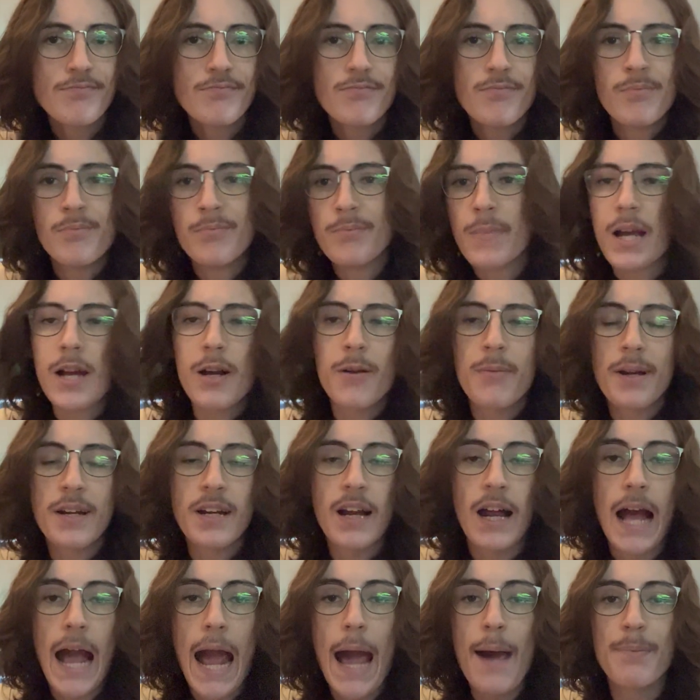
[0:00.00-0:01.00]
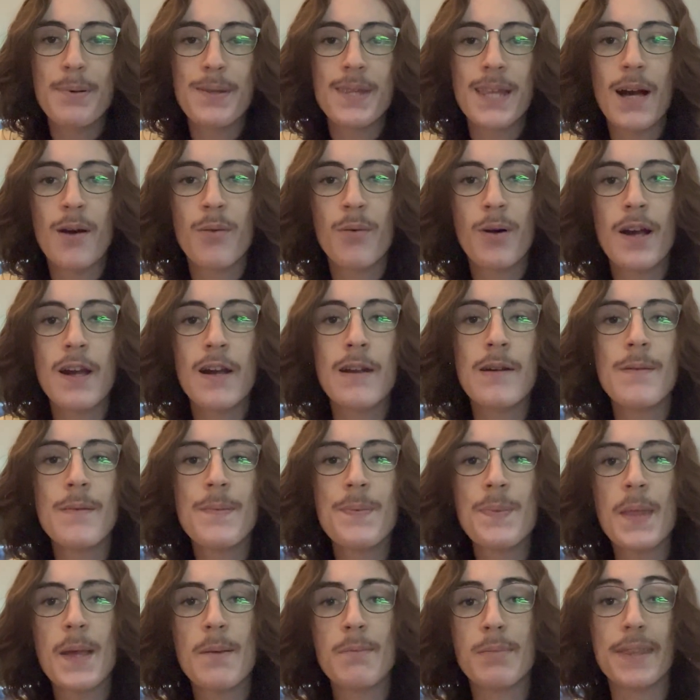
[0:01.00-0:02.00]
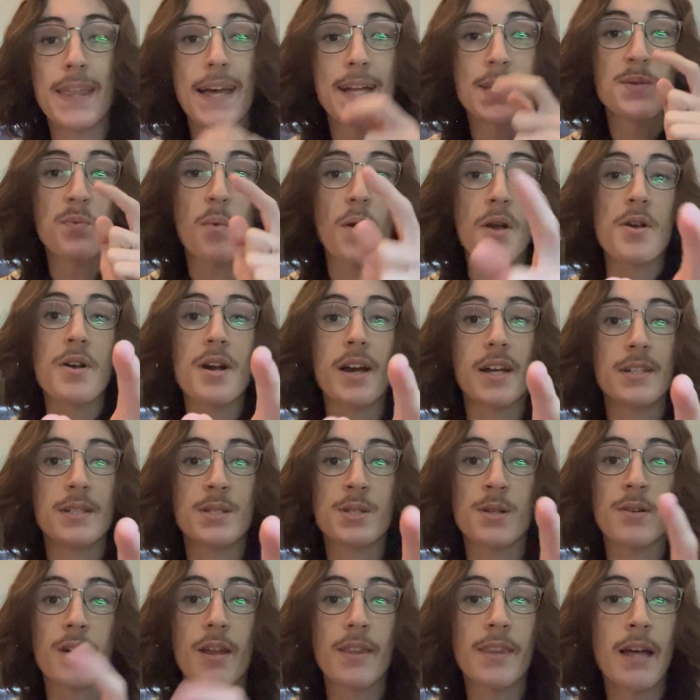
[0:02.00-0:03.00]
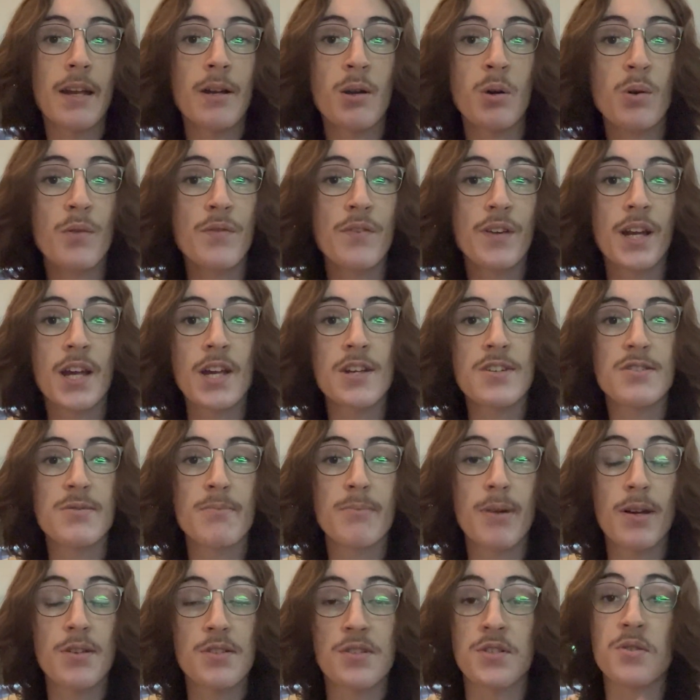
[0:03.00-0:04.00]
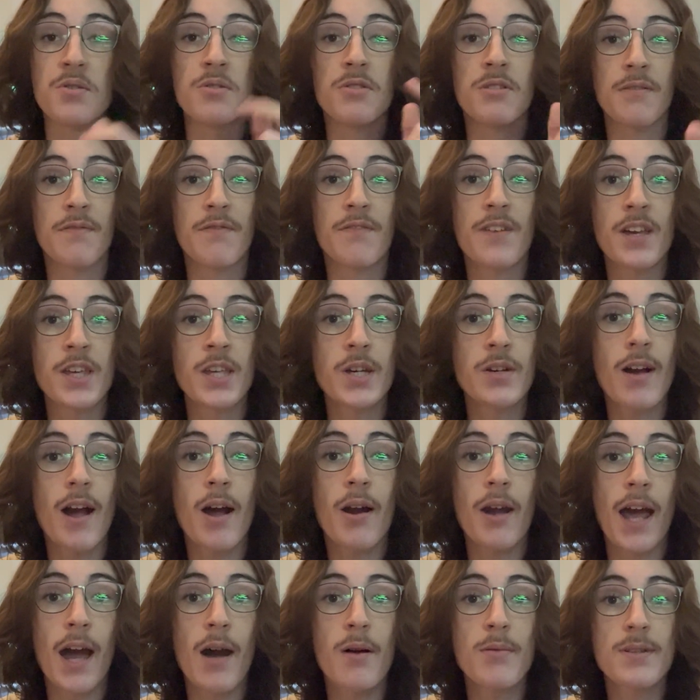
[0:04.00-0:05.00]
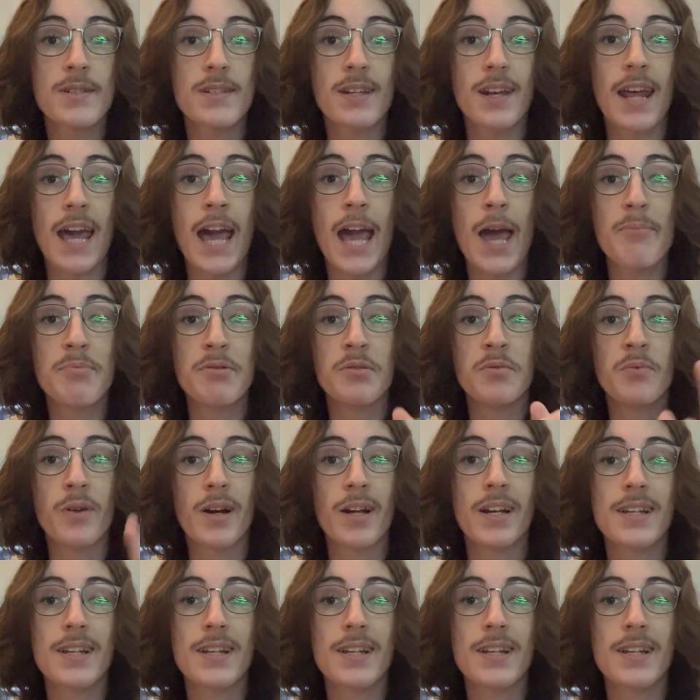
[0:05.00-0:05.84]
May or may not happen that way, but that's why you got to turn on that notification bell, so you can figure out how it's going to happen, when